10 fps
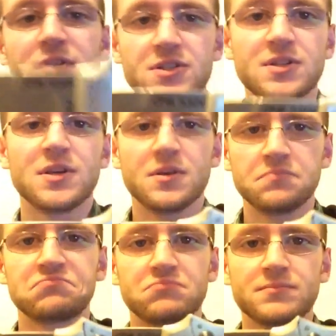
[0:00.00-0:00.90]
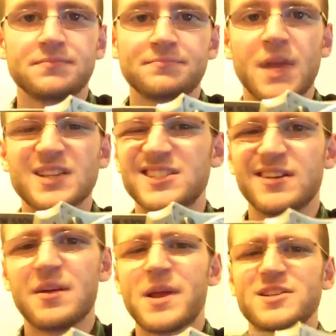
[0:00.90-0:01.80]
steel. Nice steel.
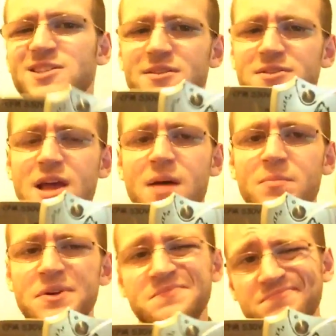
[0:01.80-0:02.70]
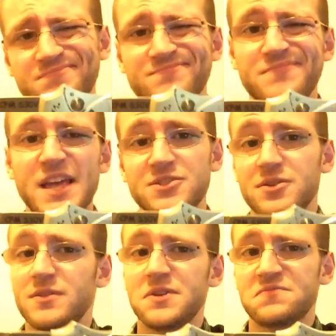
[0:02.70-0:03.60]
I'm not a steel snob, but
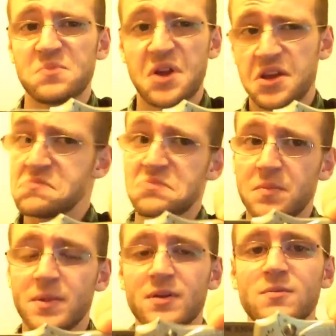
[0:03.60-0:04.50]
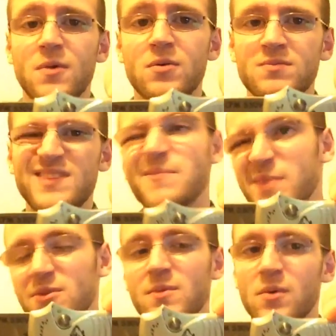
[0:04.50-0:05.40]
S30V from what I hear, good middle of the road. Not
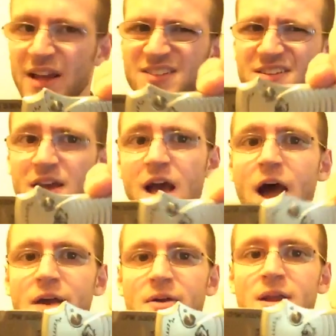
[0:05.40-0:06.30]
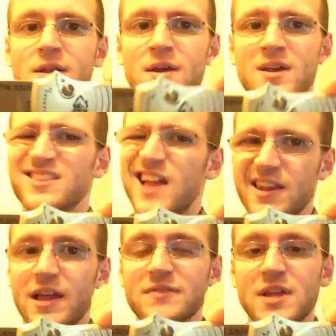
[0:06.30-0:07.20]
middle of the road, but actually higher end. A lot of
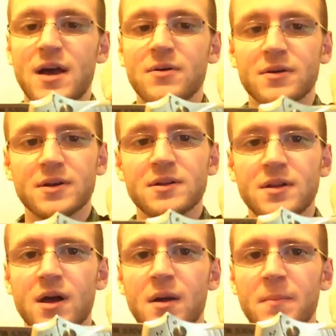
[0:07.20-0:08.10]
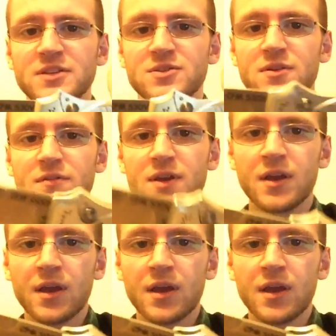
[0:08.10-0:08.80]
knives now are getting S30V.